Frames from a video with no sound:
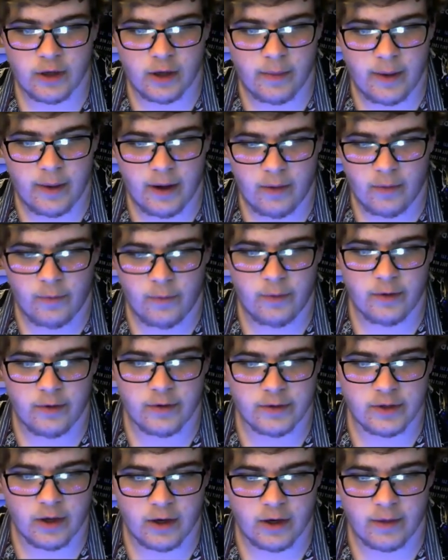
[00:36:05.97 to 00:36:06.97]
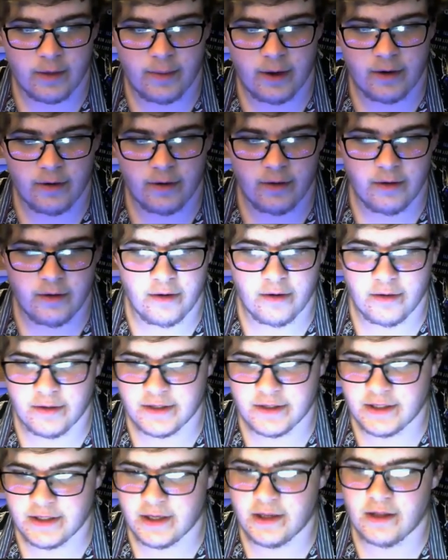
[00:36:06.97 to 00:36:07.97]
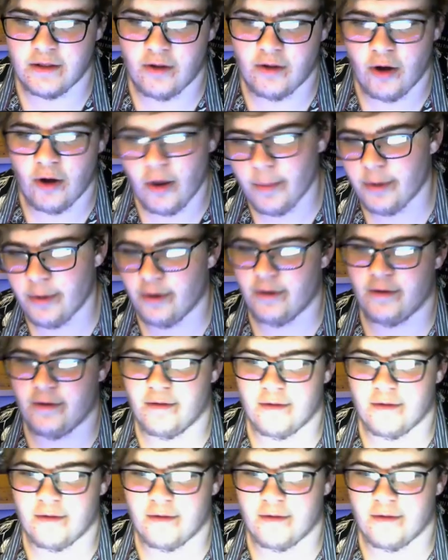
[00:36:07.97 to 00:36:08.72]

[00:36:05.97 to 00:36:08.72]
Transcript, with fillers: about what we were talking about earlier. Cyndi Lauper.